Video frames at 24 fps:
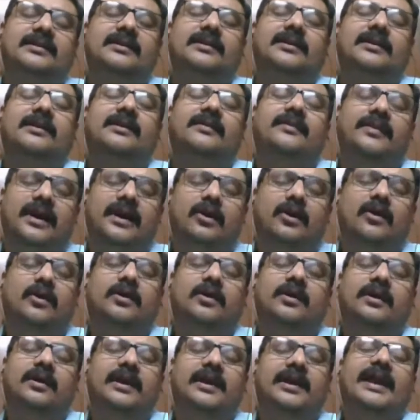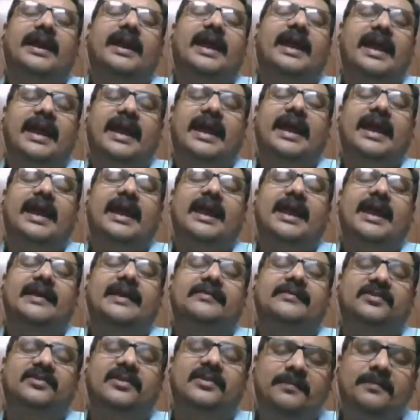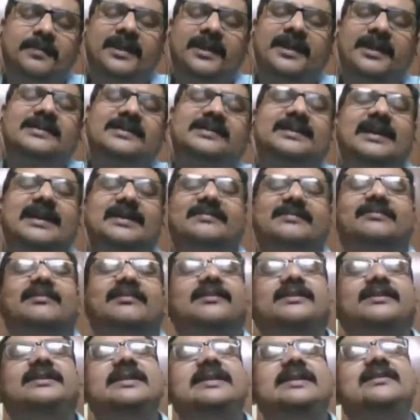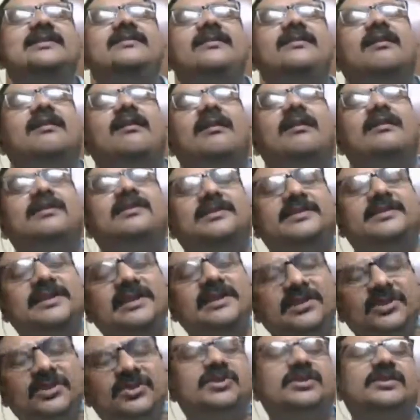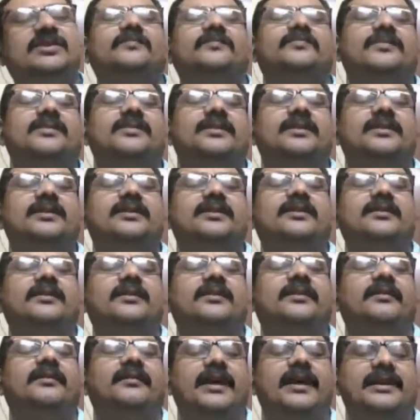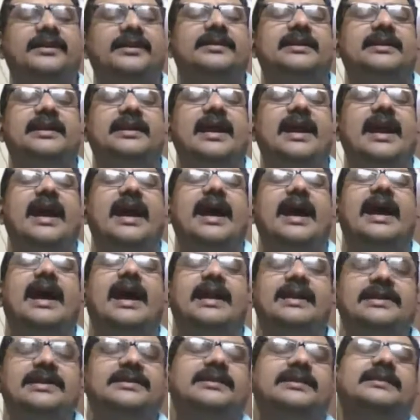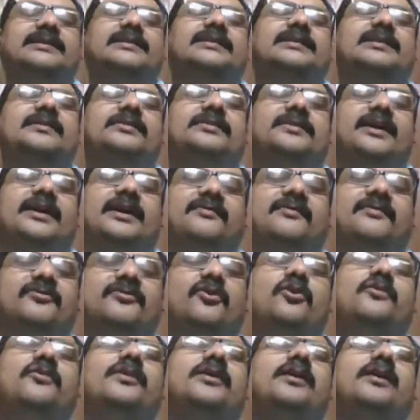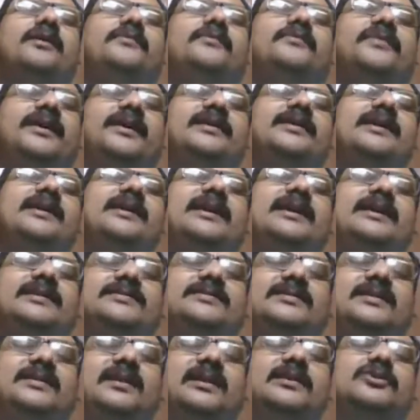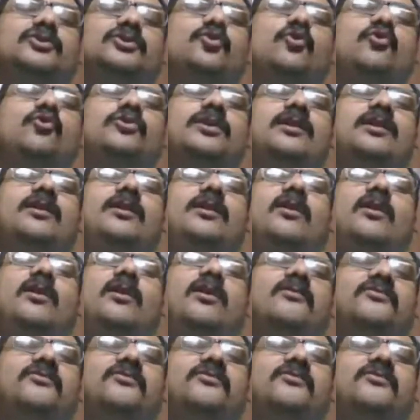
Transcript: Now, 3 players get 13 cards each, right? And therefore, there is a total of